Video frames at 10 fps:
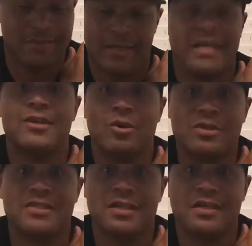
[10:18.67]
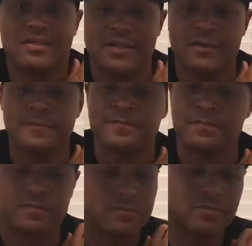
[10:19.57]
Getting older sucks.
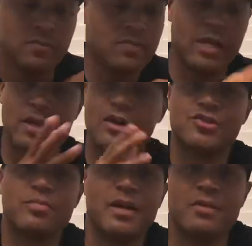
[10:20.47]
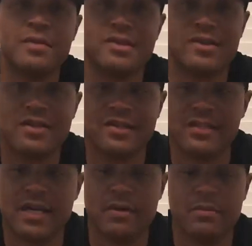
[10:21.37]
And also being in the military doesn't
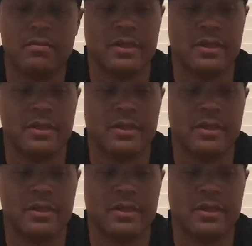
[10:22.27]
help,